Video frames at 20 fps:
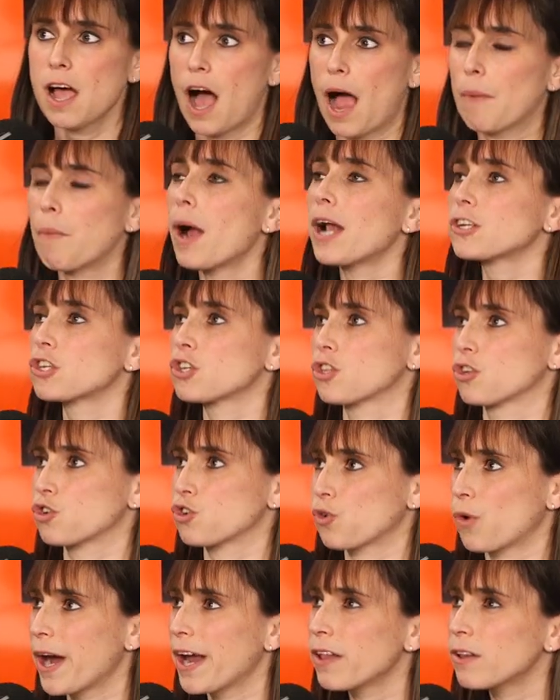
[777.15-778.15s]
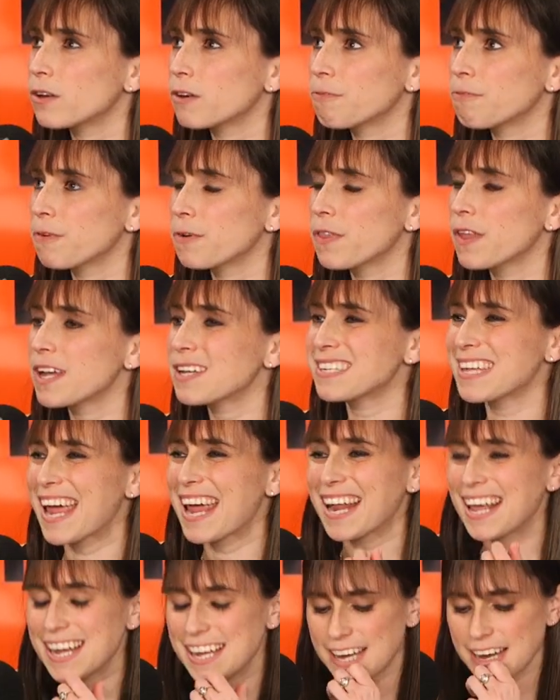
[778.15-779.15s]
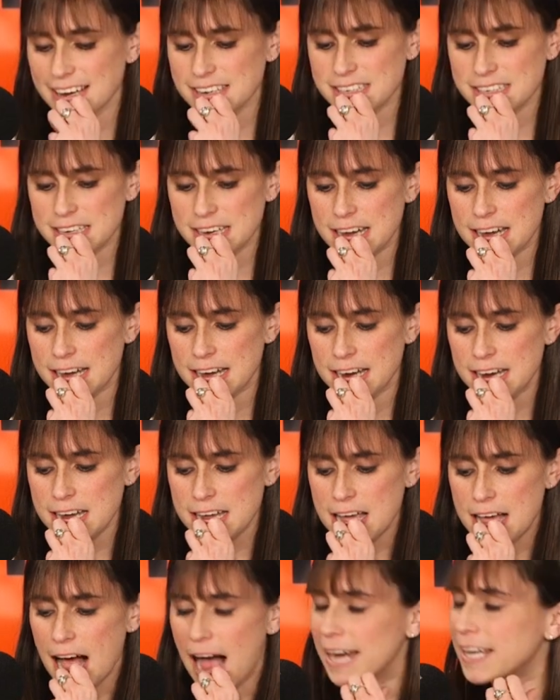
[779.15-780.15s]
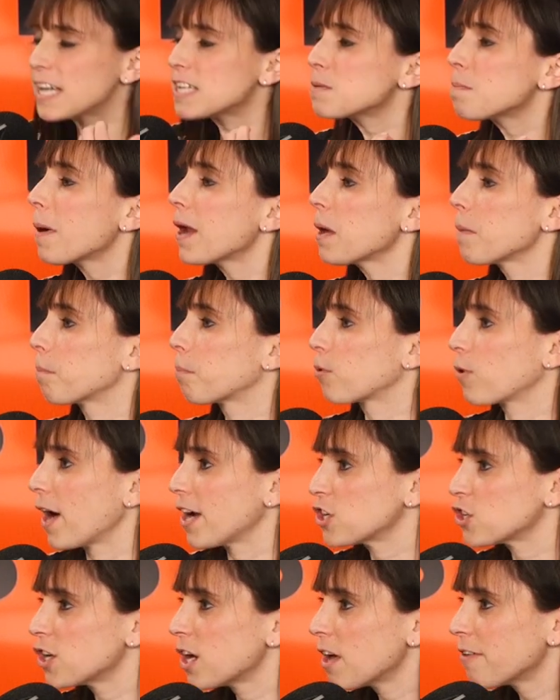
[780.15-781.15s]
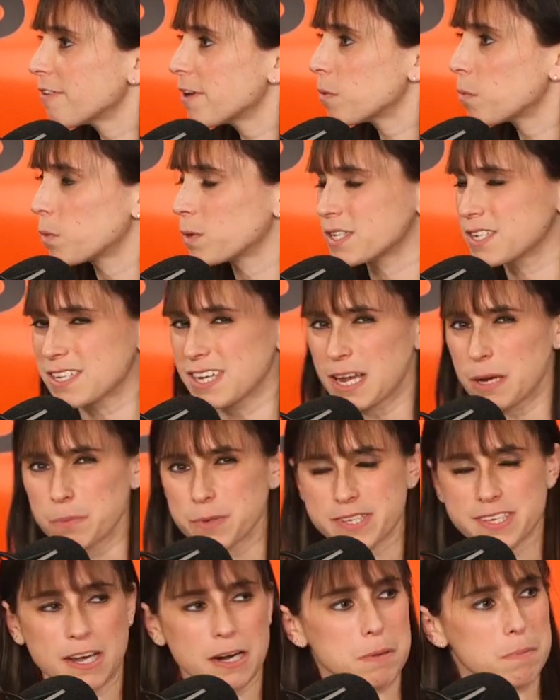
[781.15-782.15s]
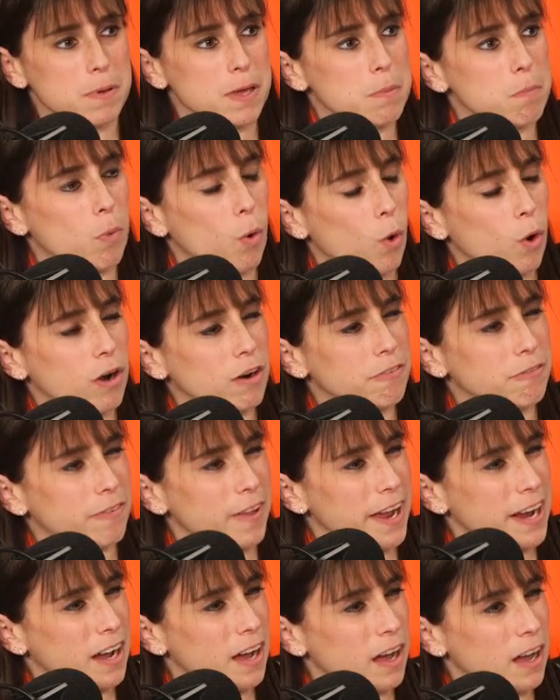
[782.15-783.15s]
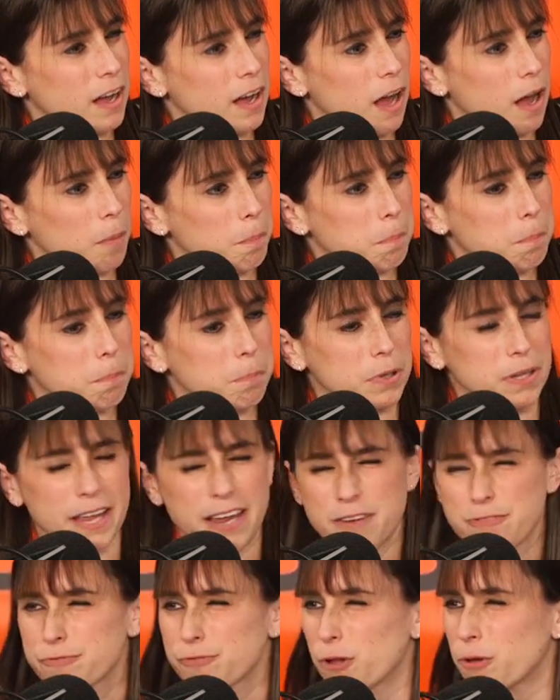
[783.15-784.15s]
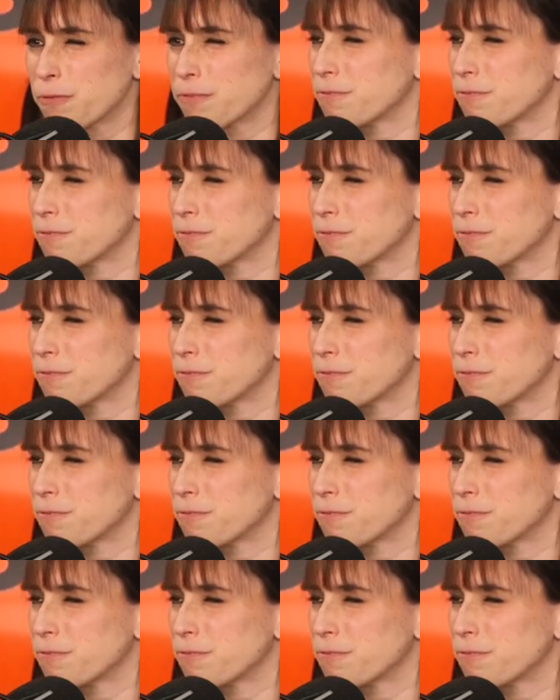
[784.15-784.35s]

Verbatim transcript: I watched the trailer for this, and I guess uh, I guess my impression of it was it was going to be more of like a, a playful,